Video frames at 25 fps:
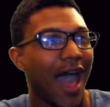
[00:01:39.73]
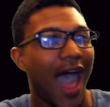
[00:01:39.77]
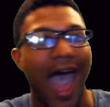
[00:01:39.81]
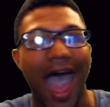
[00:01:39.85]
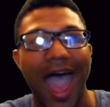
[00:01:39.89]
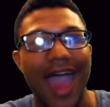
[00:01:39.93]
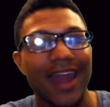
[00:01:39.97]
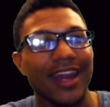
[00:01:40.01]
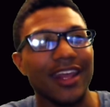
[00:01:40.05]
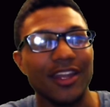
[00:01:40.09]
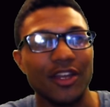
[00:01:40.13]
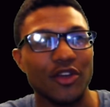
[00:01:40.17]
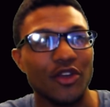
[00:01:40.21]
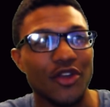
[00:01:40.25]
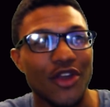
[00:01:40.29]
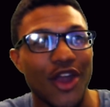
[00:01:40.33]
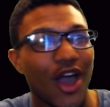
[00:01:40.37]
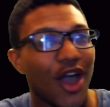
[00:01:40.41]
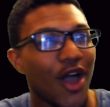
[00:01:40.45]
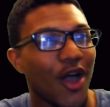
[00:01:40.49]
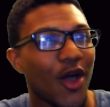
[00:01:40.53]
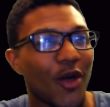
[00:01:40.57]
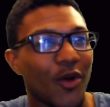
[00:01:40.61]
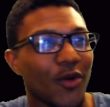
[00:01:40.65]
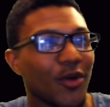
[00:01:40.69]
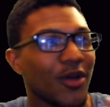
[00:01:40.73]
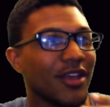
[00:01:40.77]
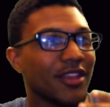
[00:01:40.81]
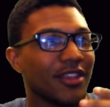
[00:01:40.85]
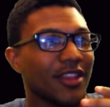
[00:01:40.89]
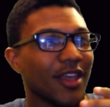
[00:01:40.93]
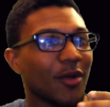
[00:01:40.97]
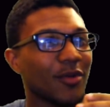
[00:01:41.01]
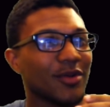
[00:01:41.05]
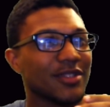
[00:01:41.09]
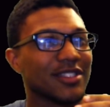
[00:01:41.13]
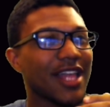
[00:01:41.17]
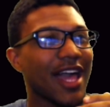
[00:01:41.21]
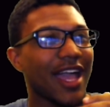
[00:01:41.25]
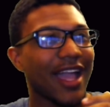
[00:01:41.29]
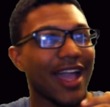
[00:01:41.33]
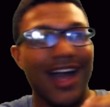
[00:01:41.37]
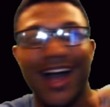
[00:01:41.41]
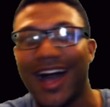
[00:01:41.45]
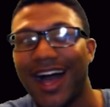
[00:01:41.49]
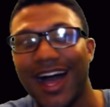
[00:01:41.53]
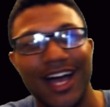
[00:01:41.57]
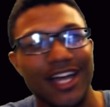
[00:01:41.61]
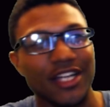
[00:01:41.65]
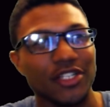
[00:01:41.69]
I didn't know there was like
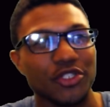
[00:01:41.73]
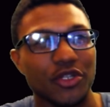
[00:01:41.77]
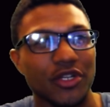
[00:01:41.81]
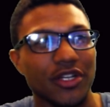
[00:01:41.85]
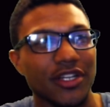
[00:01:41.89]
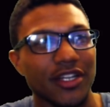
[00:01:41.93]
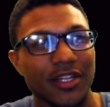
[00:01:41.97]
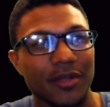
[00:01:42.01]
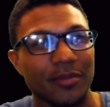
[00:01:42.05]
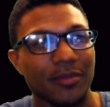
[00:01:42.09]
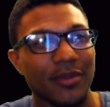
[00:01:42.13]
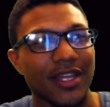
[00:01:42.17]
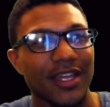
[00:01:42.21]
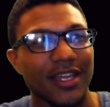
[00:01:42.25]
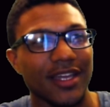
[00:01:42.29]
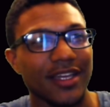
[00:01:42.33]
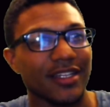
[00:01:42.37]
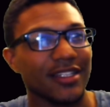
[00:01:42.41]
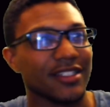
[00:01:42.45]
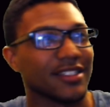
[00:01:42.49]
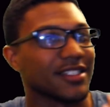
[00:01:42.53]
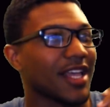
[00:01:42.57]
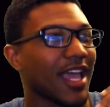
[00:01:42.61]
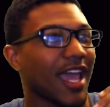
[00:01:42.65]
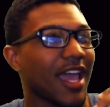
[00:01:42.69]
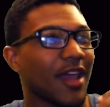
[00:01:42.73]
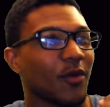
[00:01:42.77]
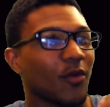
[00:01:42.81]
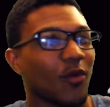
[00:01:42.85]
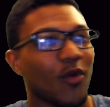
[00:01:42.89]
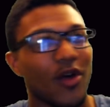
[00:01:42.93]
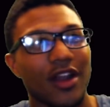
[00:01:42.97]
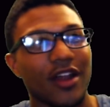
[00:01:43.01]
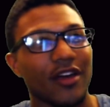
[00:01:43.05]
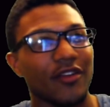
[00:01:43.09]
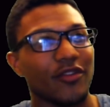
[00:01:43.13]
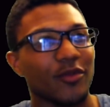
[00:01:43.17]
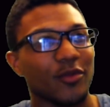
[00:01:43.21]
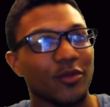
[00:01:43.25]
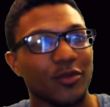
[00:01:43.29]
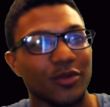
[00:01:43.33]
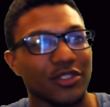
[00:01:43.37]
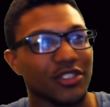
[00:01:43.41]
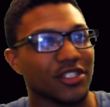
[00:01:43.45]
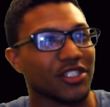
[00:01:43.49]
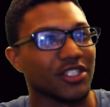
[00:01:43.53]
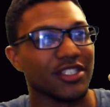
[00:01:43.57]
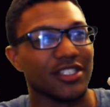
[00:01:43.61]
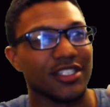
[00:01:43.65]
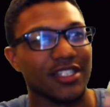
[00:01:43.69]
100 of them niggas and one of them
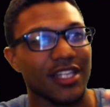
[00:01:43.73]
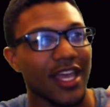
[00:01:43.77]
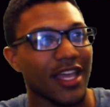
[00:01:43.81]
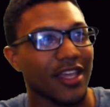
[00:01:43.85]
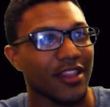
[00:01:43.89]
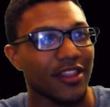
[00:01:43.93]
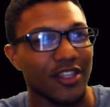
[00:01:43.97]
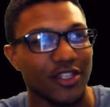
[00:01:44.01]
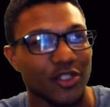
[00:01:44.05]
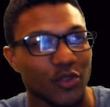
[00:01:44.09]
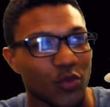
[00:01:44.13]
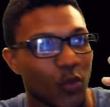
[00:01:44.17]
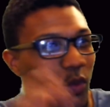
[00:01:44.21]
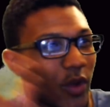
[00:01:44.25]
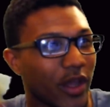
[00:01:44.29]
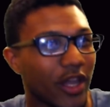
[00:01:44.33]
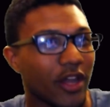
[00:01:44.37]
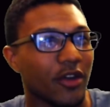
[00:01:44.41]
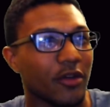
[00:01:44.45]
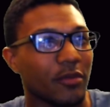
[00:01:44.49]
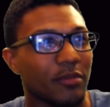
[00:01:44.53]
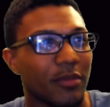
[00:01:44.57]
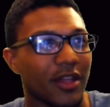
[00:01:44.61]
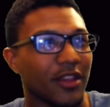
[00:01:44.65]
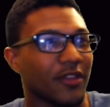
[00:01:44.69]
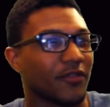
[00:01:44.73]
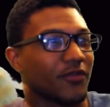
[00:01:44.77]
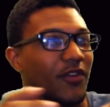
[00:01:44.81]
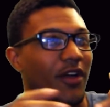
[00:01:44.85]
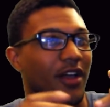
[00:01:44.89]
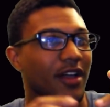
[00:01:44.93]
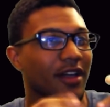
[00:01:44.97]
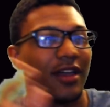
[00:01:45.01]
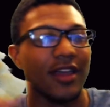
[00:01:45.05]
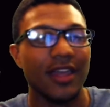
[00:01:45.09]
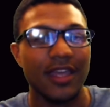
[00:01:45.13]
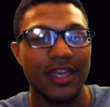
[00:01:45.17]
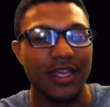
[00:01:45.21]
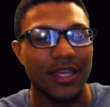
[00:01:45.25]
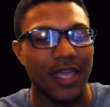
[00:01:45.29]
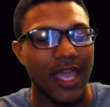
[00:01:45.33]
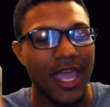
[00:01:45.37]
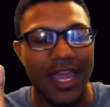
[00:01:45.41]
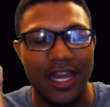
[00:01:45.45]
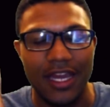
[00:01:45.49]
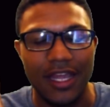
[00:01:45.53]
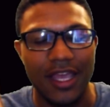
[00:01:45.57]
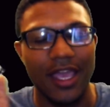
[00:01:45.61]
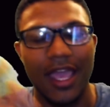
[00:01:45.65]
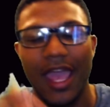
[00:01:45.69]
was just like this weird motherfucker.
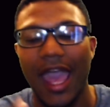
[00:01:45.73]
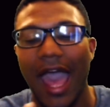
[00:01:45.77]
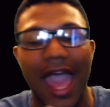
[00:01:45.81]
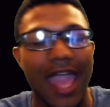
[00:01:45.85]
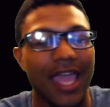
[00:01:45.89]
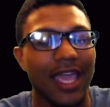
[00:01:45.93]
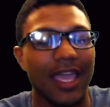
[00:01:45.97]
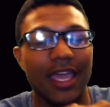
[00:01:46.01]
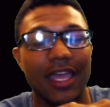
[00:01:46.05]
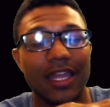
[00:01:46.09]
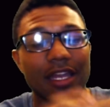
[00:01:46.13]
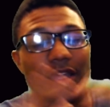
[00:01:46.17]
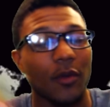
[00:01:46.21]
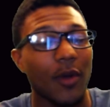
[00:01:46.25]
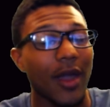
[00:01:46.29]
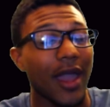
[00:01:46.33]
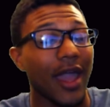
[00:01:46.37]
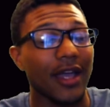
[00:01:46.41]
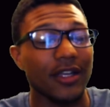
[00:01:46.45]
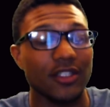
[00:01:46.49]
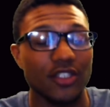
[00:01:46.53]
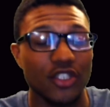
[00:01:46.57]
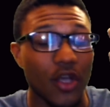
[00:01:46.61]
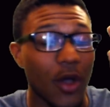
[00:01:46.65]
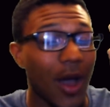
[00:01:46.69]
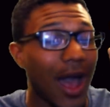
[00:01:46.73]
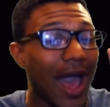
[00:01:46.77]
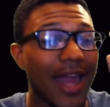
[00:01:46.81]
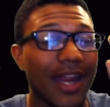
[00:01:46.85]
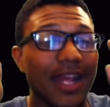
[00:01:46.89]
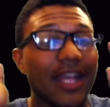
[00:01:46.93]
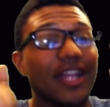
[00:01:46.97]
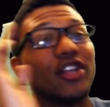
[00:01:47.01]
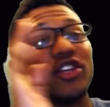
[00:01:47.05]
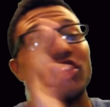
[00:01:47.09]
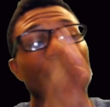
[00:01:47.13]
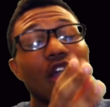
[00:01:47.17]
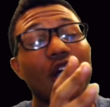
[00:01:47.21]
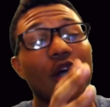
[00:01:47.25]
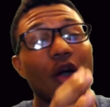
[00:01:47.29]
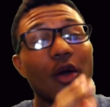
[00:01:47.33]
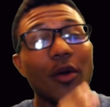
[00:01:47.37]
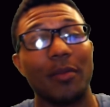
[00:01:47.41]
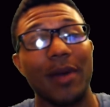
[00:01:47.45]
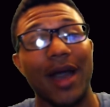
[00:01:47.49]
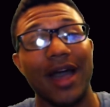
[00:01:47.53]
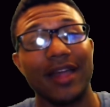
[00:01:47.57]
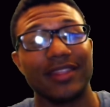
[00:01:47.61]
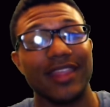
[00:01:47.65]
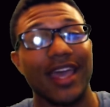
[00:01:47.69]
So I didn't know
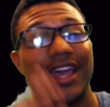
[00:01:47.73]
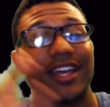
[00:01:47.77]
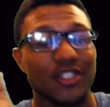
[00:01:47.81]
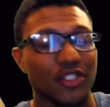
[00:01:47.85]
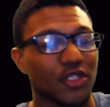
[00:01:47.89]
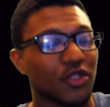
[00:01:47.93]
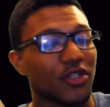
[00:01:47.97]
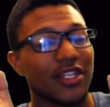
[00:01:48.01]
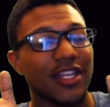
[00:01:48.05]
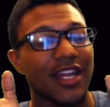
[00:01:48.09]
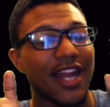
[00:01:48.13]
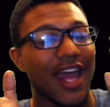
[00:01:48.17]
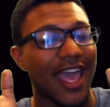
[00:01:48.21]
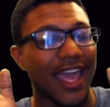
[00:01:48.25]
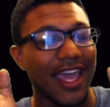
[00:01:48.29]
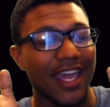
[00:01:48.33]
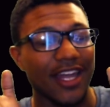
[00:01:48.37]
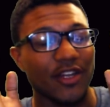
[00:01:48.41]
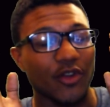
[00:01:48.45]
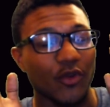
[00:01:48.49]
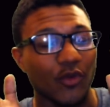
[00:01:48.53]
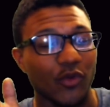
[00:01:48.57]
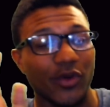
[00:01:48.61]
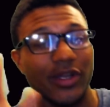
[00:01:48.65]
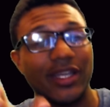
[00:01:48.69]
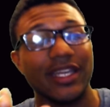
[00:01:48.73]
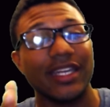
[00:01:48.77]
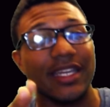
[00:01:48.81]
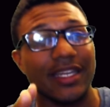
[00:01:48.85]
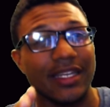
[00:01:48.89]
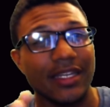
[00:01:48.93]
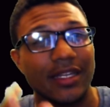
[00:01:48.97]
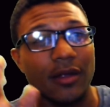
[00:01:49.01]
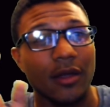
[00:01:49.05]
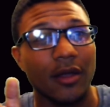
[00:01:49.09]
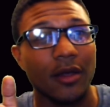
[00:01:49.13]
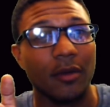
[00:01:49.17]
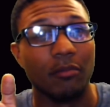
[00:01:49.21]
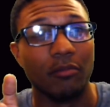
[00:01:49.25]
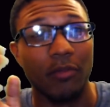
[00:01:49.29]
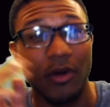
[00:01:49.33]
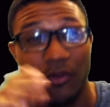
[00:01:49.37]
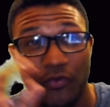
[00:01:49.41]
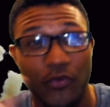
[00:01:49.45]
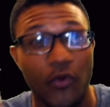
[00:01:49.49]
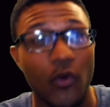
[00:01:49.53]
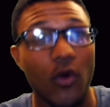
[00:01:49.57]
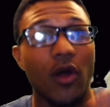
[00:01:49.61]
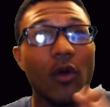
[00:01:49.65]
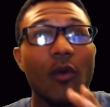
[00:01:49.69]
about that. So then I had to read
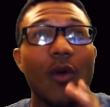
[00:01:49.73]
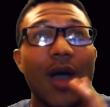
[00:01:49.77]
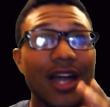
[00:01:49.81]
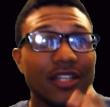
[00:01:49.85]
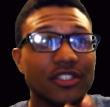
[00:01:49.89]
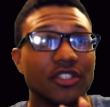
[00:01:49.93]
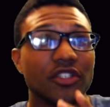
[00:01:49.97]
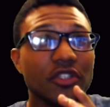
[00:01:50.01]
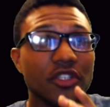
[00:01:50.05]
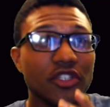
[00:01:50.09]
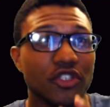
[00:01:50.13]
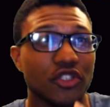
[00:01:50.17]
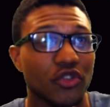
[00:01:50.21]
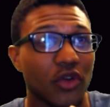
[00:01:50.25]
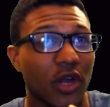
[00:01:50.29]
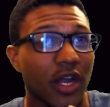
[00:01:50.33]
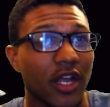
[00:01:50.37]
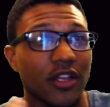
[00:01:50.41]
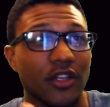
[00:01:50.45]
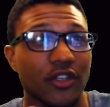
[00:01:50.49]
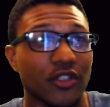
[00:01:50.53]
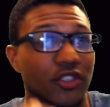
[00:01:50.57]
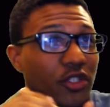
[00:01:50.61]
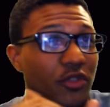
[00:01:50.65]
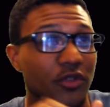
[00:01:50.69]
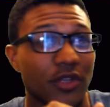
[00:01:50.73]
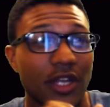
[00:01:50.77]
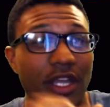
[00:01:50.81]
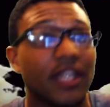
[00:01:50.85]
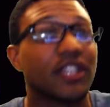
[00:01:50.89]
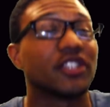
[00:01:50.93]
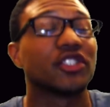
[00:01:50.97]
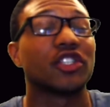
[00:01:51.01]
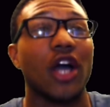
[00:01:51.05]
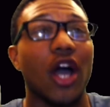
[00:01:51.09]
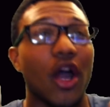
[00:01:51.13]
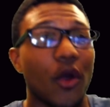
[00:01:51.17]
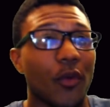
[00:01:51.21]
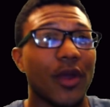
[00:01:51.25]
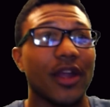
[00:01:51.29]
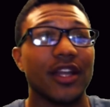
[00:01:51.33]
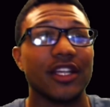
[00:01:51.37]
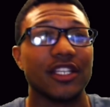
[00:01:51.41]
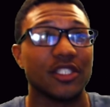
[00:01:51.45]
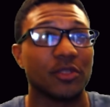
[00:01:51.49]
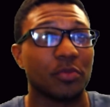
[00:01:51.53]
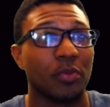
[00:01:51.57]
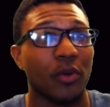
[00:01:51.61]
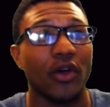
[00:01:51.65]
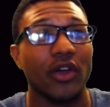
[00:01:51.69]
before watching this trailer. So niggas already
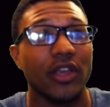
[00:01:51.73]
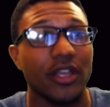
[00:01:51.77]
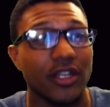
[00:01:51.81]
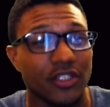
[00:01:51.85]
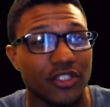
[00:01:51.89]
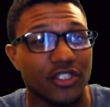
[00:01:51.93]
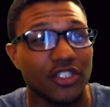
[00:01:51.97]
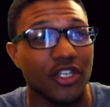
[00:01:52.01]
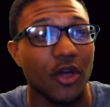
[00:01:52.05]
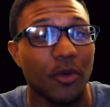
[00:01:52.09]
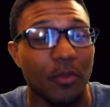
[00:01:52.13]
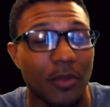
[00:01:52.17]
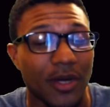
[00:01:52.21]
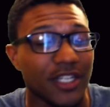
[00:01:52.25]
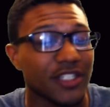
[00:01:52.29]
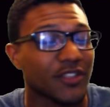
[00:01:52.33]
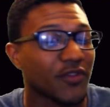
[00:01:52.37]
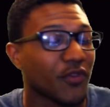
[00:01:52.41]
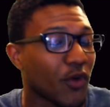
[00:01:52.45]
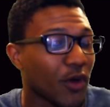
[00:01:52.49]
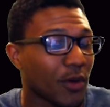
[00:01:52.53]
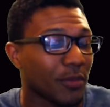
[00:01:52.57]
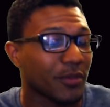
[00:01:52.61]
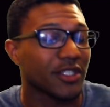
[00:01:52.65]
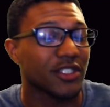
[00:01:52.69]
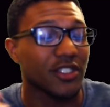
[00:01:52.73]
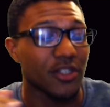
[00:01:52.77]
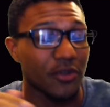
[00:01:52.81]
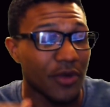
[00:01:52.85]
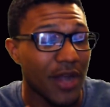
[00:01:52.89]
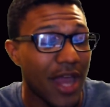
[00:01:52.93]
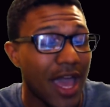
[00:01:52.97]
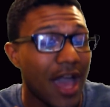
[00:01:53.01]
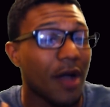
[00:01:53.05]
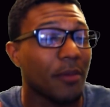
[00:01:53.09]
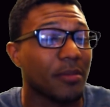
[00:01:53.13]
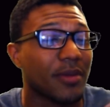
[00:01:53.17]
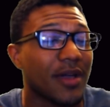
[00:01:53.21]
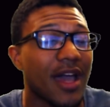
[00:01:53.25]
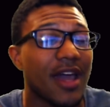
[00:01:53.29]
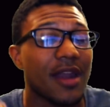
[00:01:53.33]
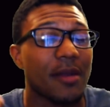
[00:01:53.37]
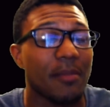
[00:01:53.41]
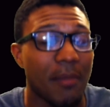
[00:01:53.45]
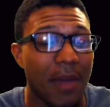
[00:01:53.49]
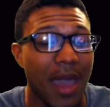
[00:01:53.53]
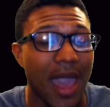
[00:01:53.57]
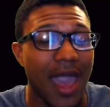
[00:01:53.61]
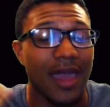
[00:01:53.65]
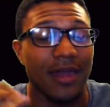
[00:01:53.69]
spoiled so much for me. So now I'm kind
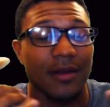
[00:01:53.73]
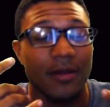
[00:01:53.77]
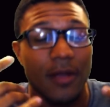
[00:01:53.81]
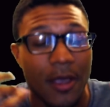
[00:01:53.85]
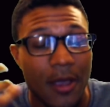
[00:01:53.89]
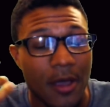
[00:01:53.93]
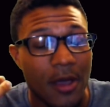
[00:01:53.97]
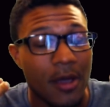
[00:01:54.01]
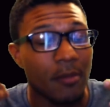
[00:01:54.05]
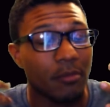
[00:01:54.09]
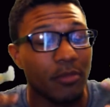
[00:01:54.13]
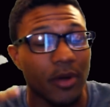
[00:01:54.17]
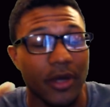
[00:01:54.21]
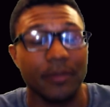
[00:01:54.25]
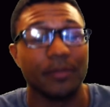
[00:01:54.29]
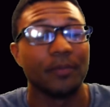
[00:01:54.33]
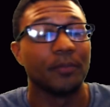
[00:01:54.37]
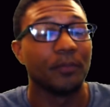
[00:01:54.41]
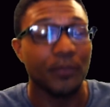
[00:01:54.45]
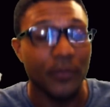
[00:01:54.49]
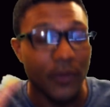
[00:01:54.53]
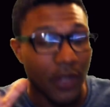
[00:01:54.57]
of mad. But